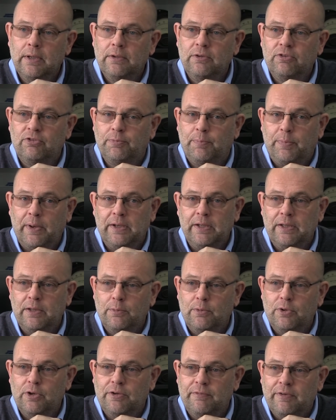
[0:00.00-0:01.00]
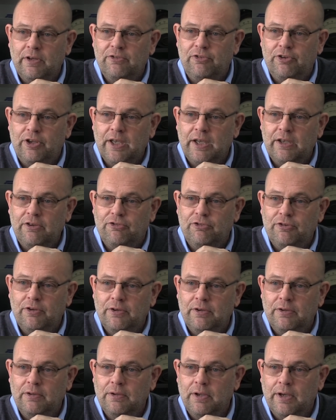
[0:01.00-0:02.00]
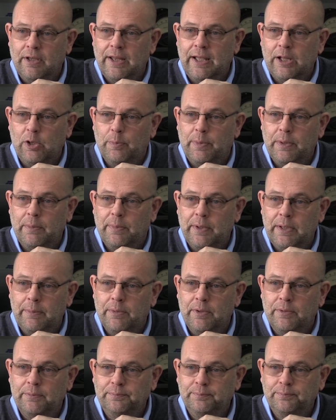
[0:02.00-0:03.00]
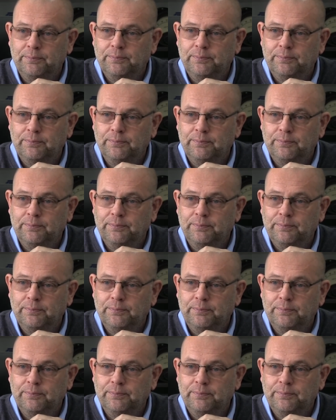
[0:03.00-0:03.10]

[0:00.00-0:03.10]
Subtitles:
spreading the word of education and helping people.